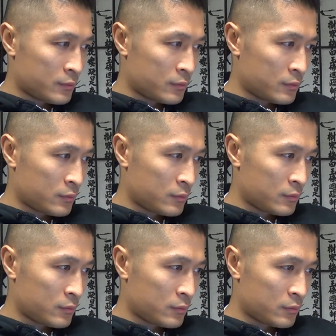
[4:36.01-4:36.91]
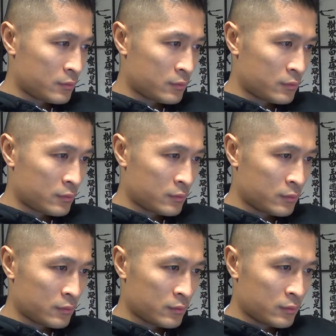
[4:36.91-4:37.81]

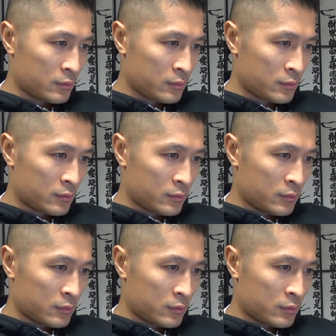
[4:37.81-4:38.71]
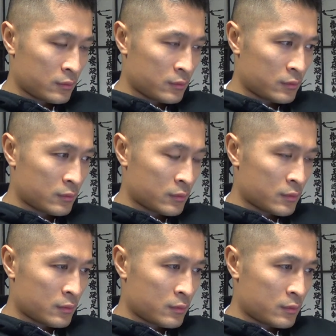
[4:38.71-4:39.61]

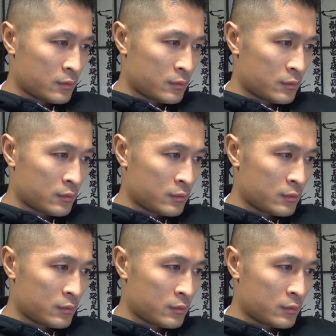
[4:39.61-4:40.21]
[no speech]